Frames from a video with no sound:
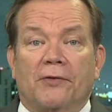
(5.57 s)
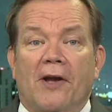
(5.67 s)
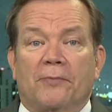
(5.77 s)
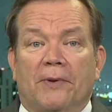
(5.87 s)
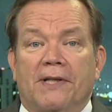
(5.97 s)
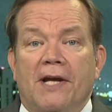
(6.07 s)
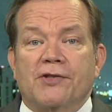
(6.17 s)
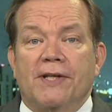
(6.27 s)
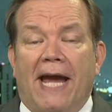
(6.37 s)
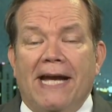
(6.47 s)

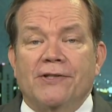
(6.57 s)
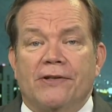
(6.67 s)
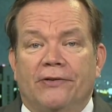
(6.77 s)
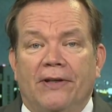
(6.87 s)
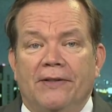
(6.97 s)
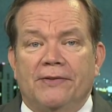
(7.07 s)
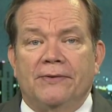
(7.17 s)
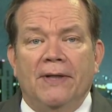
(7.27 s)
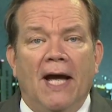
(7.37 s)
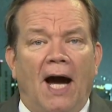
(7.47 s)
Transportation Agency
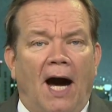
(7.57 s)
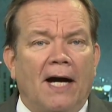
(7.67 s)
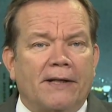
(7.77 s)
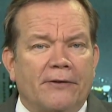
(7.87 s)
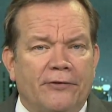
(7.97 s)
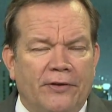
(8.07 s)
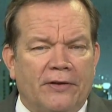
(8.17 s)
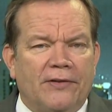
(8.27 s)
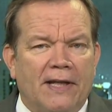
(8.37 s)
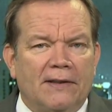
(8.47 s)
to honor
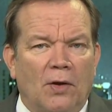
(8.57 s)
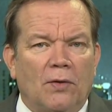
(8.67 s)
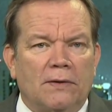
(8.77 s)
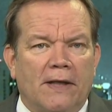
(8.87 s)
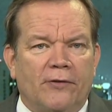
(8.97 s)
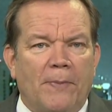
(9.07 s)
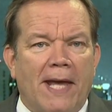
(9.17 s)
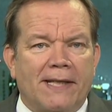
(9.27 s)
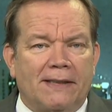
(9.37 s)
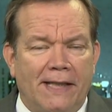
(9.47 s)
16 local
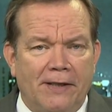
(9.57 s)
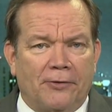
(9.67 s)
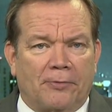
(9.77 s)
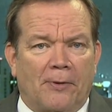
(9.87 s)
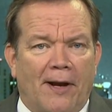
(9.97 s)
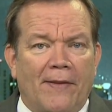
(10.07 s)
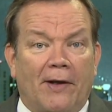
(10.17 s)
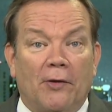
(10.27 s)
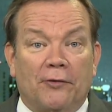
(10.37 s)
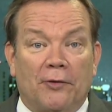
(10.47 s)
Hispanic leaders from around
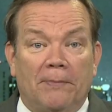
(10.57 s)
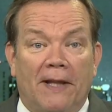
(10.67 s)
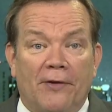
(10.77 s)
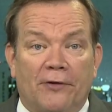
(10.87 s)
the coastal bend